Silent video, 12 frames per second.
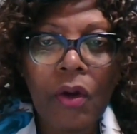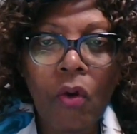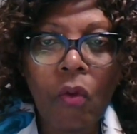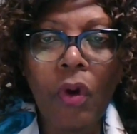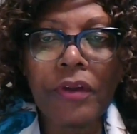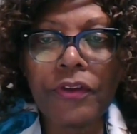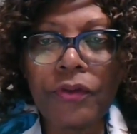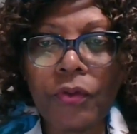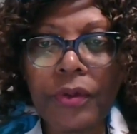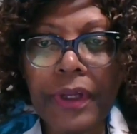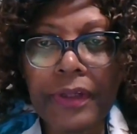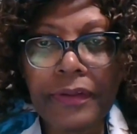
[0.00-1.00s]
one
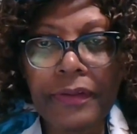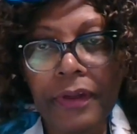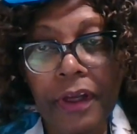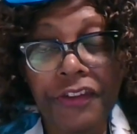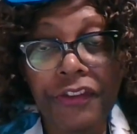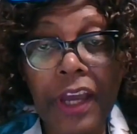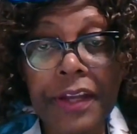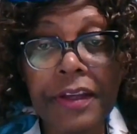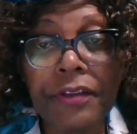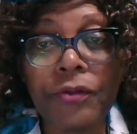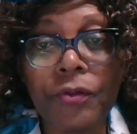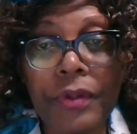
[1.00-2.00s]
student, a
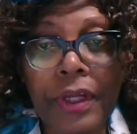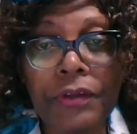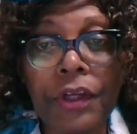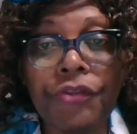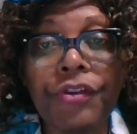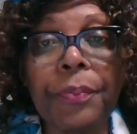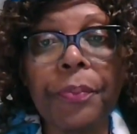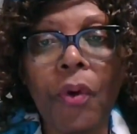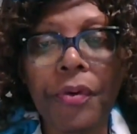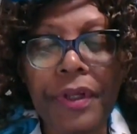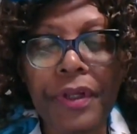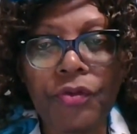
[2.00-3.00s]
Chinese student,
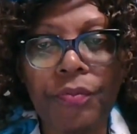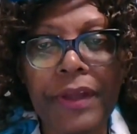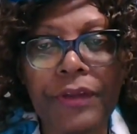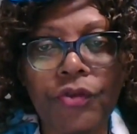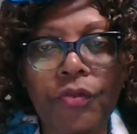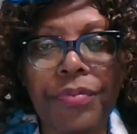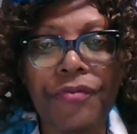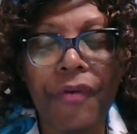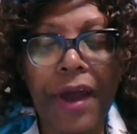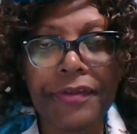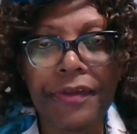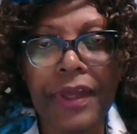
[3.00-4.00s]
reported to my
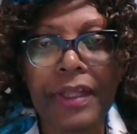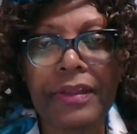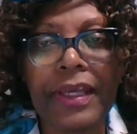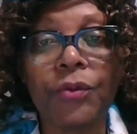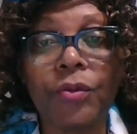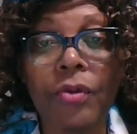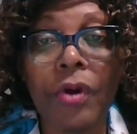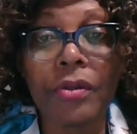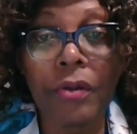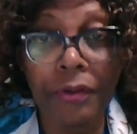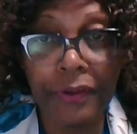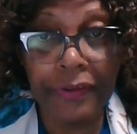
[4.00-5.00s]
supervisor that they do not
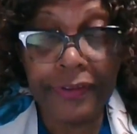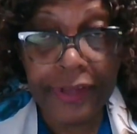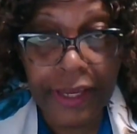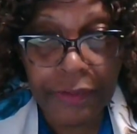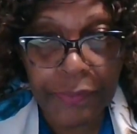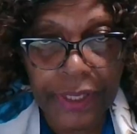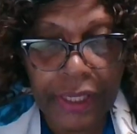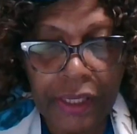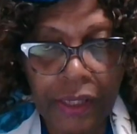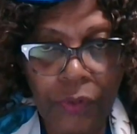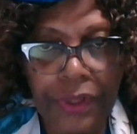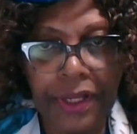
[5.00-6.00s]
understand me
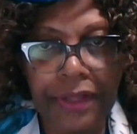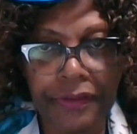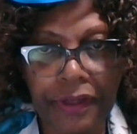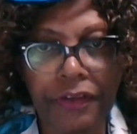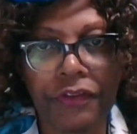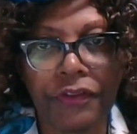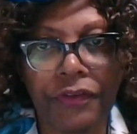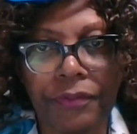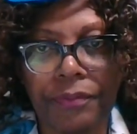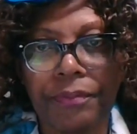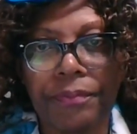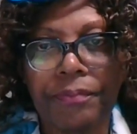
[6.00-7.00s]
when I teach.
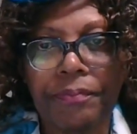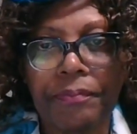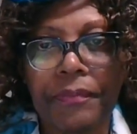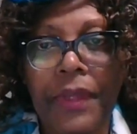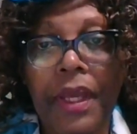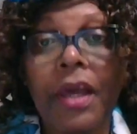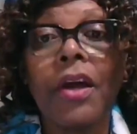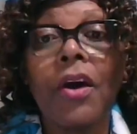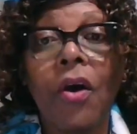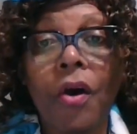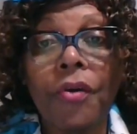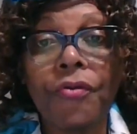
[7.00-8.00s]

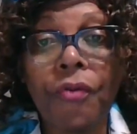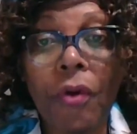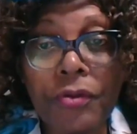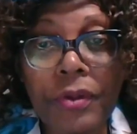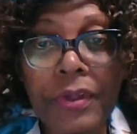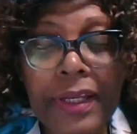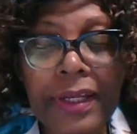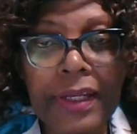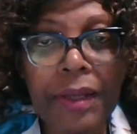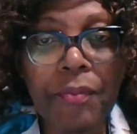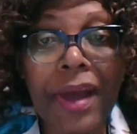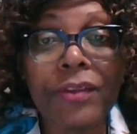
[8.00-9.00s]

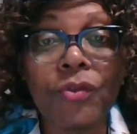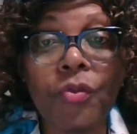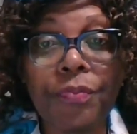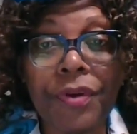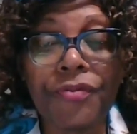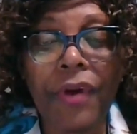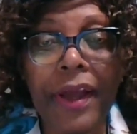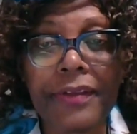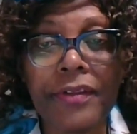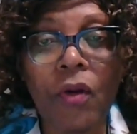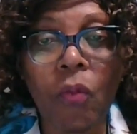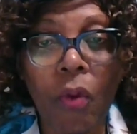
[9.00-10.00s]
Unfortunately, my
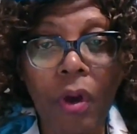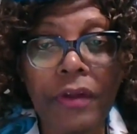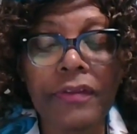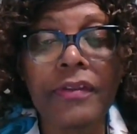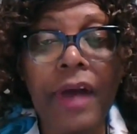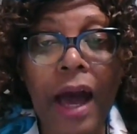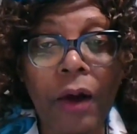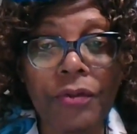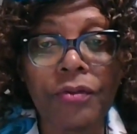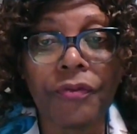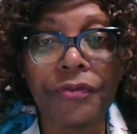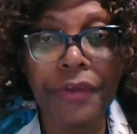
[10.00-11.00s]
supervisor was out
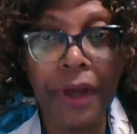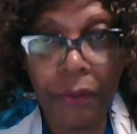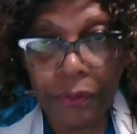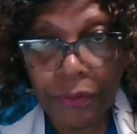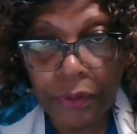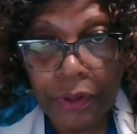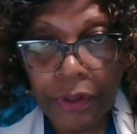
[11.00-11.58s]
of town,